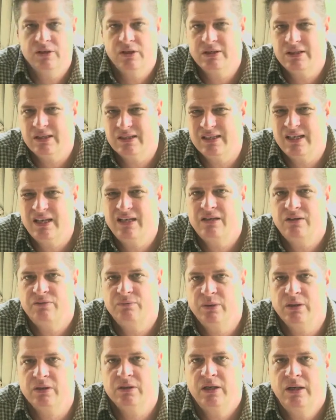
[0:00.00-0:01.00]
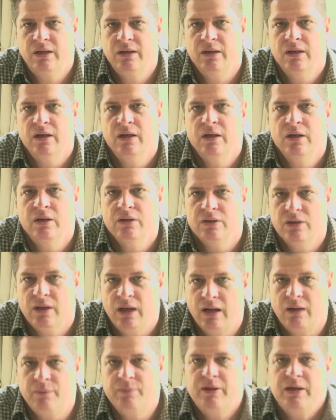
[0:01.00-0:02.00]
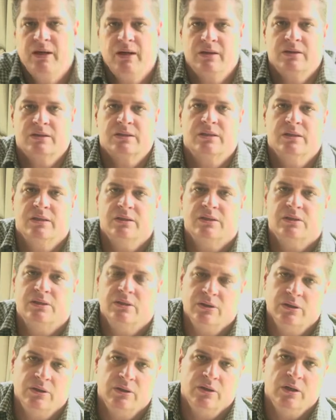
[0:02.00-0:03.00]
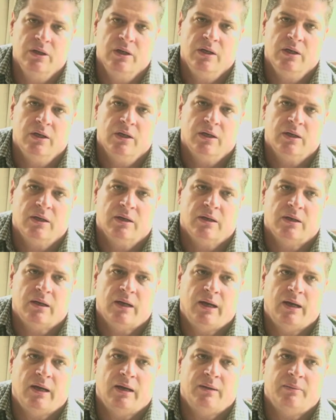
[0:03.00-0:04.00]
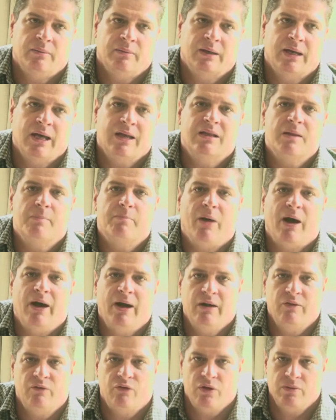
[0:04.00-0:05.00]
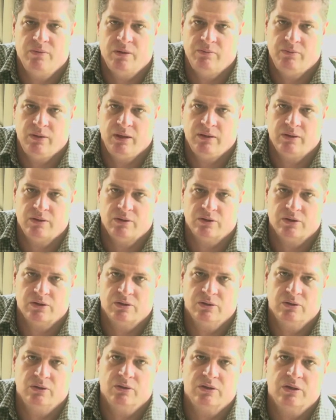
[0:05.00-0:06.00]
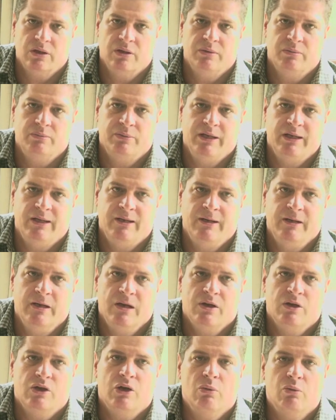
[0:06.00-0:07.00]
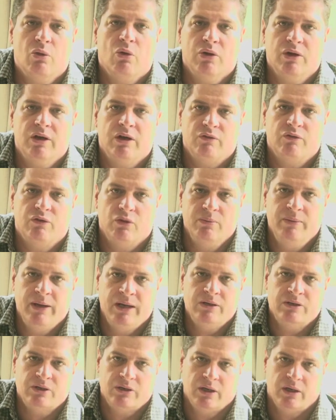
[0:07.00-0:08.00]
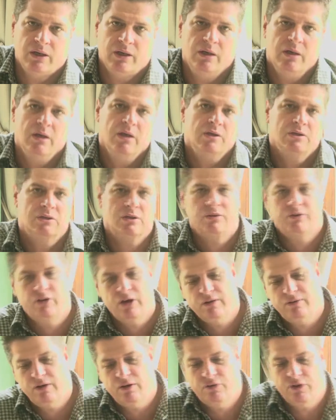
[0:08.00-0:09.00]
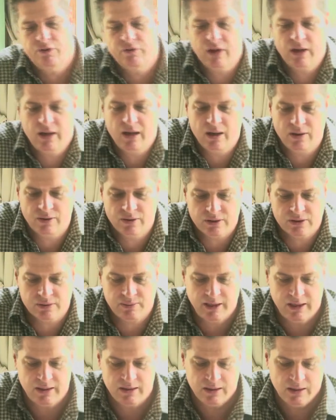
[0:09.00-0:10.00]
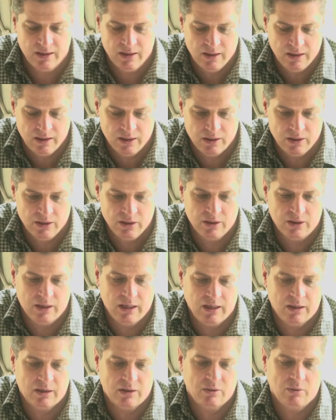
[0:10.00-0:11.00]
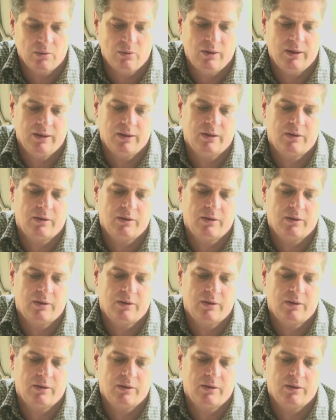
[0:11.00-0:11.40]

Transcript: So it's a center built in to help the youngsters to get a buy-in from the mentors, to also be rewarded for mentoring. So for every 50 hours spent, you get 1